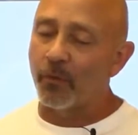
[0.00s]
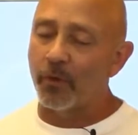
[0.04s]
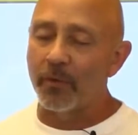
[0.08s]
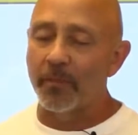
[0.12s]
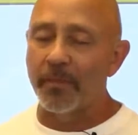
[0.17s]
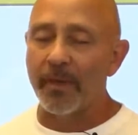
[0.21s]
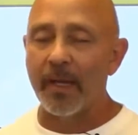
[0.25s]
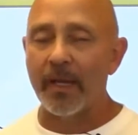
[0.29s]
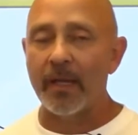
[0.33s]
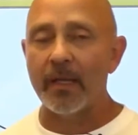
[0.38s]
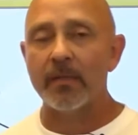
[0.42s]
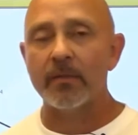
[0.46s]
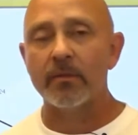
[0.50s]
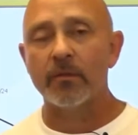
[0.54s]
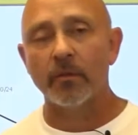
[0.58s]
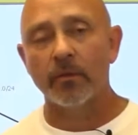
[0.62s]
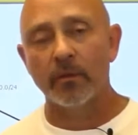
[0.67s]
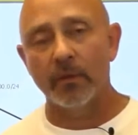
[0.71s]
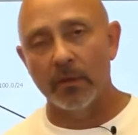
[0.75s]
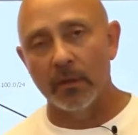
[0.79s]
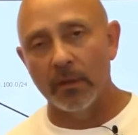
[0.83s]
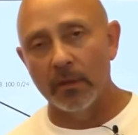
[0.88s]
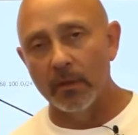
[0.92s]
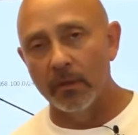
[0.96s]
based, so
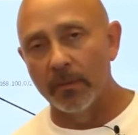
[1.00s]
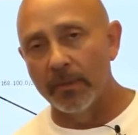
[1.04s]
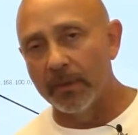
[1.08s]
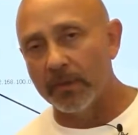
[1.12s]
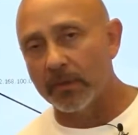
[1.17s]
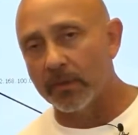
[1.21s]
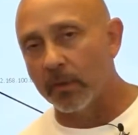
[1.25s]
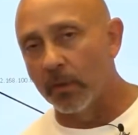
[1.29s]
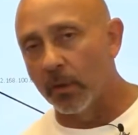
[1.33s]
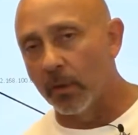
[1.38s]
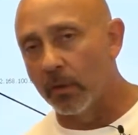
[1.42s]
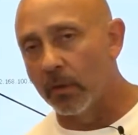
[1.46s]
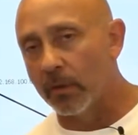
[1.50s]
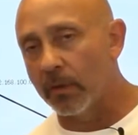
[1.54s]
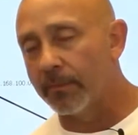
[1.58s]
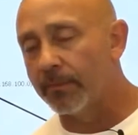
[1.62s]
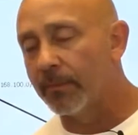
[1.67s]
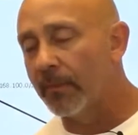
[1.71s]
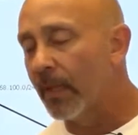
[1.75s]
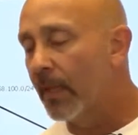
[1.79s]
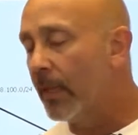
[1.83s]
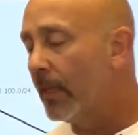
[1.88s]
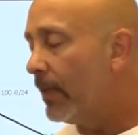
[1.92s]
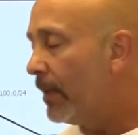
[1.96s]
they're a little bit slower
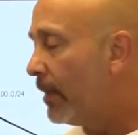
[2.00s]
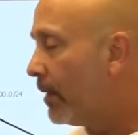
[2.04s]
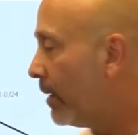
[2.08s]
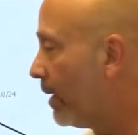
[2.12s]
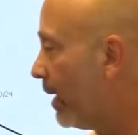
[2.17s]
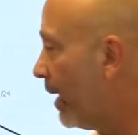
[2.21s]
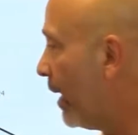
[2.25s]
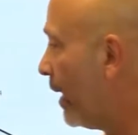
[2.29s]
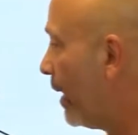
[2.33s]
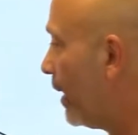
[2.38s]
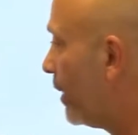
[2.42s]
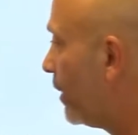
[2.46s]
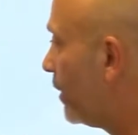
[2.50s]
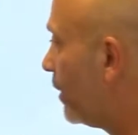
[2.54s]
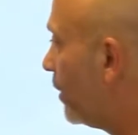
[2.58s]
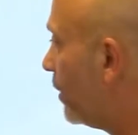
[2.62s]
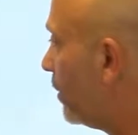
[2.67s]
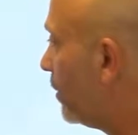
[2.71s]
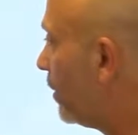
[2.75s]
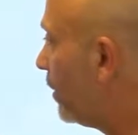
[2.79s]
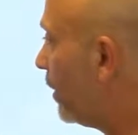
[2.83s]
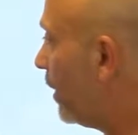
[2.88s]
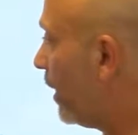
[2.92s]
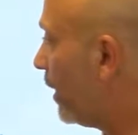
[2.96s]
than
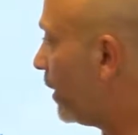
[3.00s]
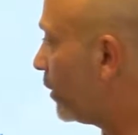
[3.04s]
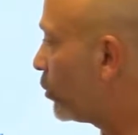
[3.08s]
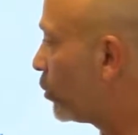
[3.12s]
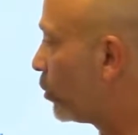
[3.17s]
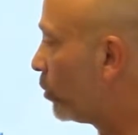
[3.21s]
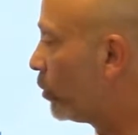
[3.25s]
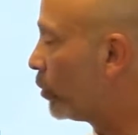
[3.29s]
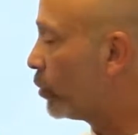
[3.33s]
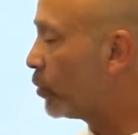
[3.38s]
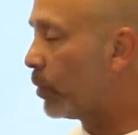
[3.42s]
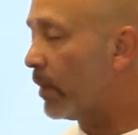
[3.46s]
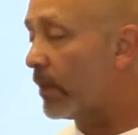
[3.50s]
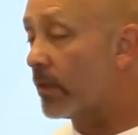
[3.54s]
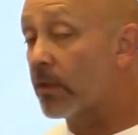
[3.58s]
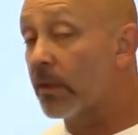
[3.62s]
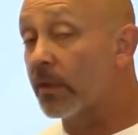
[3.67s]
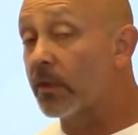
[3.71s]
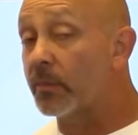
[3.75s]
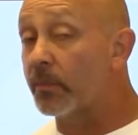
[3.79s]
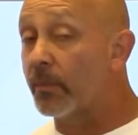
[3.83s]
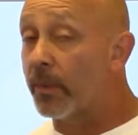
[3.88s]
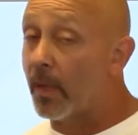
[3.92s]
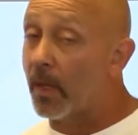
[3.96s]
the actual
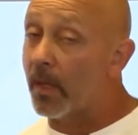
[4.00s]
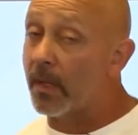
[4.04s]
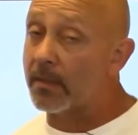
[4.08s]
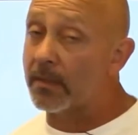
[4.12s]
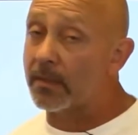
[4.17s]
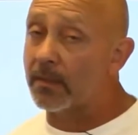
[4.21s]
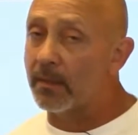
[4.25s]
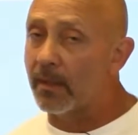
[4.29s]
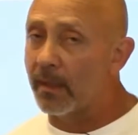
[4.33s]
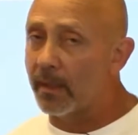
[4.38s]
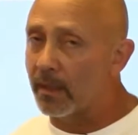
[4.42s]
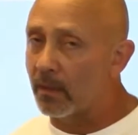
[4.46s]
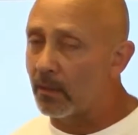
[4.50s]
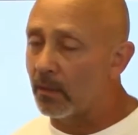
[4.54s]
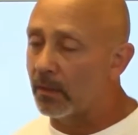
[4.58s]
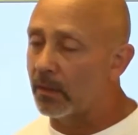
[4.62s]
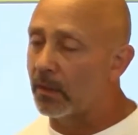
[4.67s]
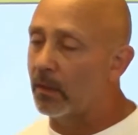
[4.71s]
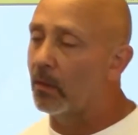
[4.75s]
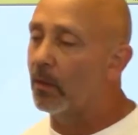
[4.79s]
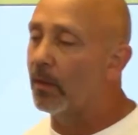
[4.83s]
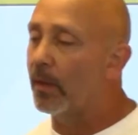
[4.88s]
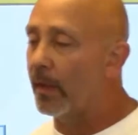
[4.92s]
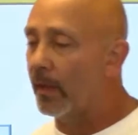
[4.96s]
switches. Plus, they can
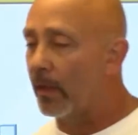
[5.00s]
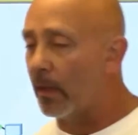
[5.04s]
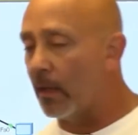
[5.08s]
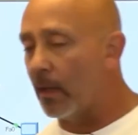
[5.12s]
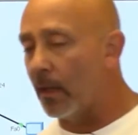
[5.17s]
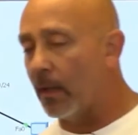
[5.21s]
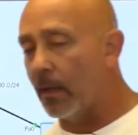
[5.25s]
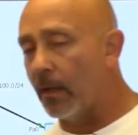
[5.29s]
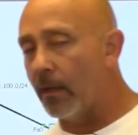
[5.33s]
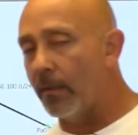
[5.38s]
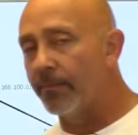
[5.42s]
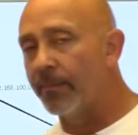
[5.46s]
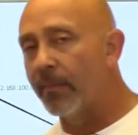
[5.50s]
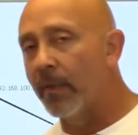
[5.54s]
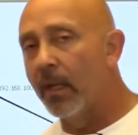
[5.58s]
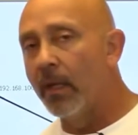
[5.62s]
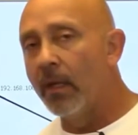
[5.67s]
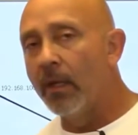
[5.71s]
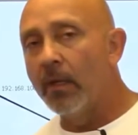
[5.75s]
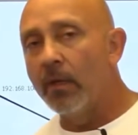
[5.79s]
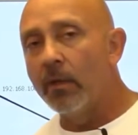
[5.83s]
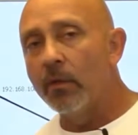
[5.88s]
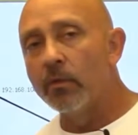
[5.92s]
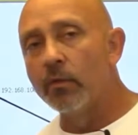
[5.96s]
only
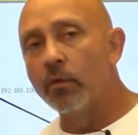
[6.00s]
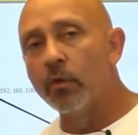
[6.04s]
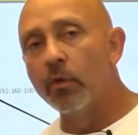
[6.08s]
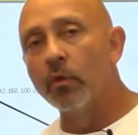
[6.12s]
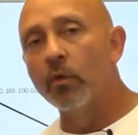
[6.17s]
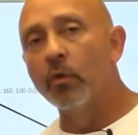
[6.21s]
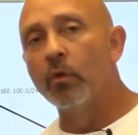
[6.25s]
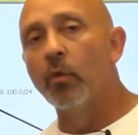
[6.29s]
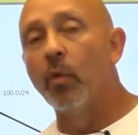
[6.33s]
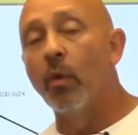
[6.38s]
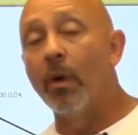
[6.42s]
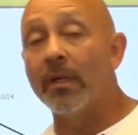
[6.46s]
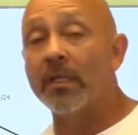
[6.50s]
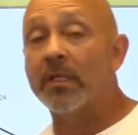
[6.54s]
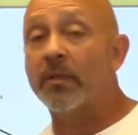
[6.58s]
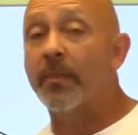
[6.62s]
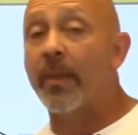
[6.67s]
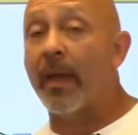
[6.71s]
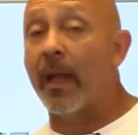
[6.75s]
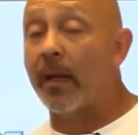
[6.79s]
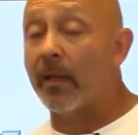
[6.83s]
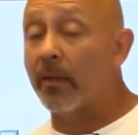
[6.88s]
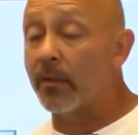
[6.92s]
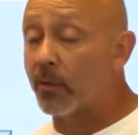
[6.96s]
do one
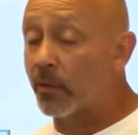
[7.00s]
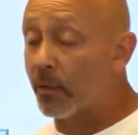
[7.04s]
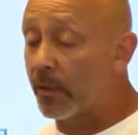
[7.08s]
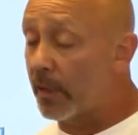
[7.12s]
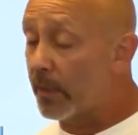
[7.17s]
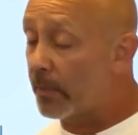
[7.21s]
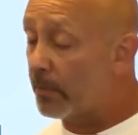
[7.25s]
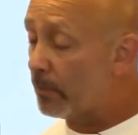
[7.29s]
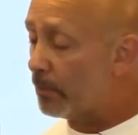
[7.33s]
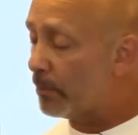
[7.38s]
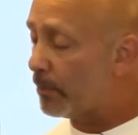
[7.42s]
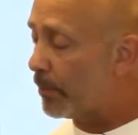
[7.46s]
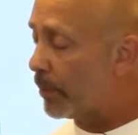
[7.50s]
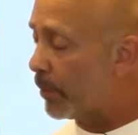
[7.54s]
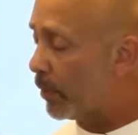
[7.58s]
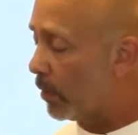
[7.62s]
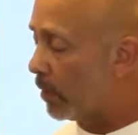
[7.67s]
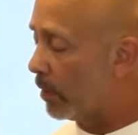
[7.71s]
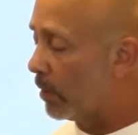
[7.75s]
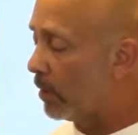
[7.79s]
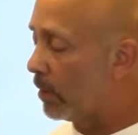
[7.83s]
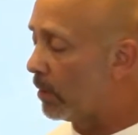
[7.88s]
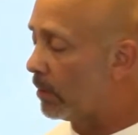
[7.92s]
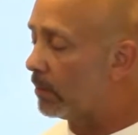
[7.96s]
span entry
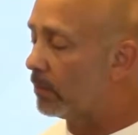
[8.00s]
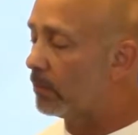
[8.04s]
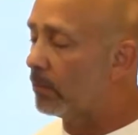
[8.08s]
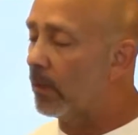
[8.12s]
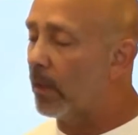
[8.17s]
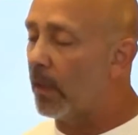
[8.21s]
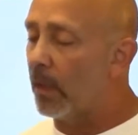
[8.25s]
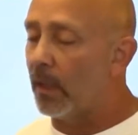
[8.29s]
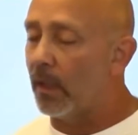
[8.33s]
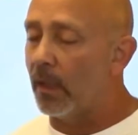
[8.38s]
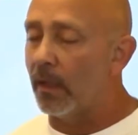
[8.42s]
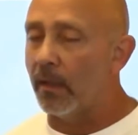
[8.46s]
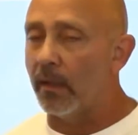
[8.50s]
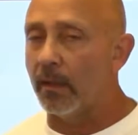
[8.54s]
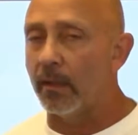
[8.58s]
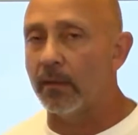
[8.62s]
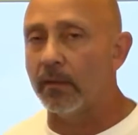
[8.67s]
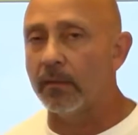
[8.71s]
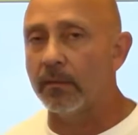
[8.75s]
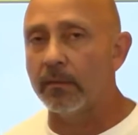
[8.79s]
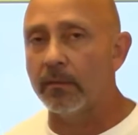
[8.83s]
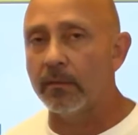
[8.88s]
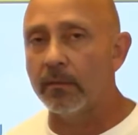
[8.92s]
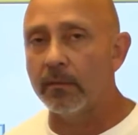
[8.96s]
per
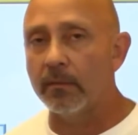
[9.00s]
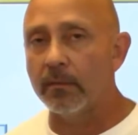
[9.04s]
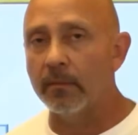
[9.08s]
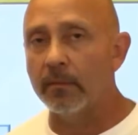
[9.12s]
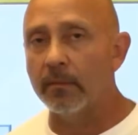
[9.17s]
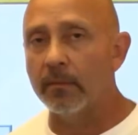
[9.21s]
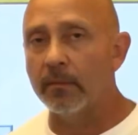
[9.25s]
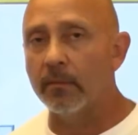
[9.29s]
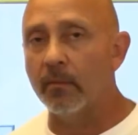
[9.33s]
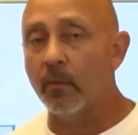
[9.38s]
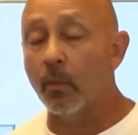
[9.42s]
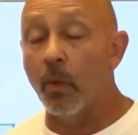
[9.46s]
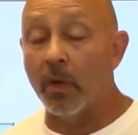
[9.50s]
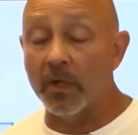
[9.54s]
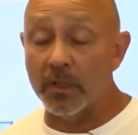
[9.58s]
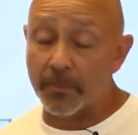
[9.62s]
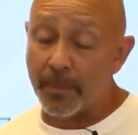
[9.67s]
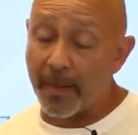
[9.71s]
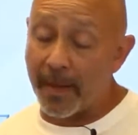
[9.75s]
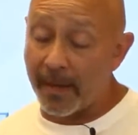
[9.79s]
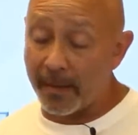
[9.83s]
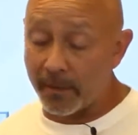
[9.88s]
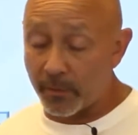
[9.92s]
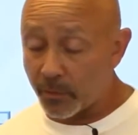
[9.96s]
one
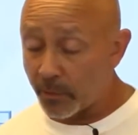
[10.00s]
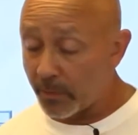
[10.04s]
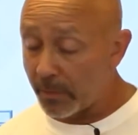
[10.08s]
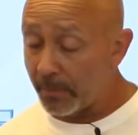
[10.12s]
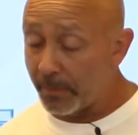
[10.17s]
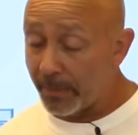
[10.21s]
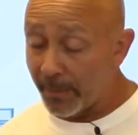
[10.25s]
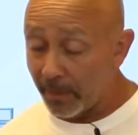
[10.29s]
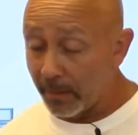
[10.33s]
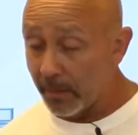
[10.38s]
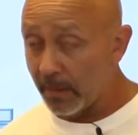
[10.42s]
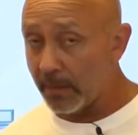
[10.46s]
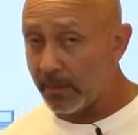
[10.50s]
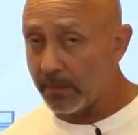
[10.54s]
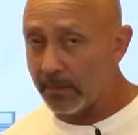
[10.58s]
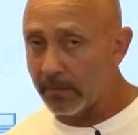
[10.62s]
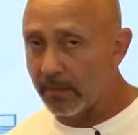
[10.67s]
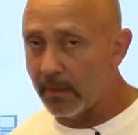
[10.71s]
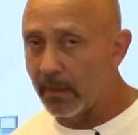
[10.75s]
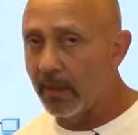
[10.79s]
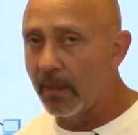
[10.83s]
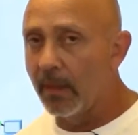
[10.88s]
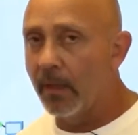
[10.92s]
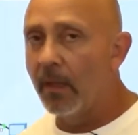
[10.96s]
span entry period
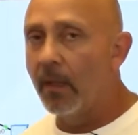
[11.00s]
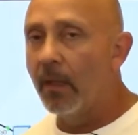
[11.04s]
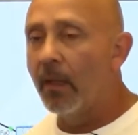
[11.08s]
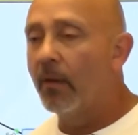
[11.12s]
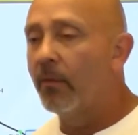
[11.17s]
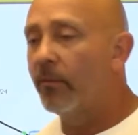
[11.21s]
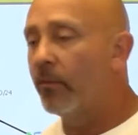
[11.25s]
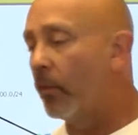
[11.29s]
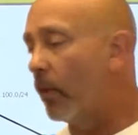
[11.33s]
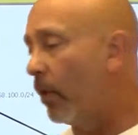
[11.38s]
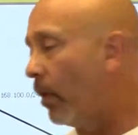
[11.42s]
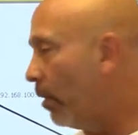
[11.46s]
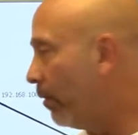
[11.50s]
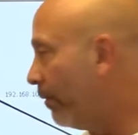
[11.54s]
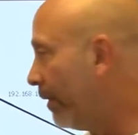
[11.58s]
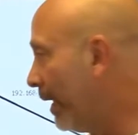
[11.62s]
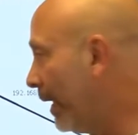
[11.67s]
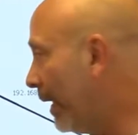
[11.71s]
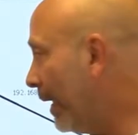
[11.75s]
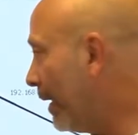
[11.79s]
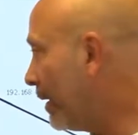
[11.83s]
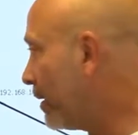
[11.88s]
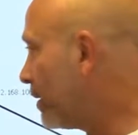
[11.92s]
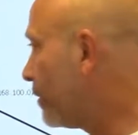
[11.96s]
for all
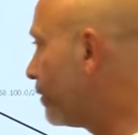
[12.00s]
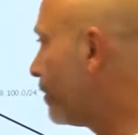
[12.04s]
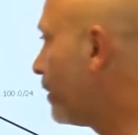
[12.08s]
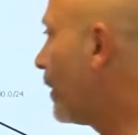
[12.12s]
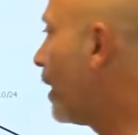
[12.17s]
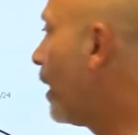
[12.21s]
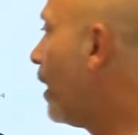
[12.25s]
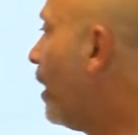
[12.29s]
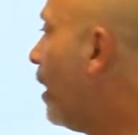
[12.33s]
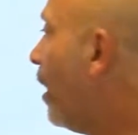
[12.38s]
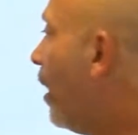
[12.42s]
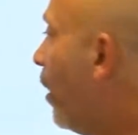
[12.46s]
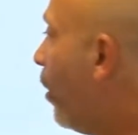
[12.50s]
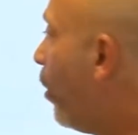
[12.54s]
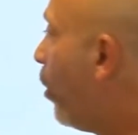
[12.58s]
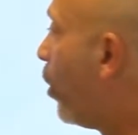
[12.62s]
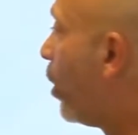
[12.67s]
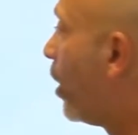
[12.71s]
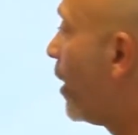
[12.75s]
VLANs. We're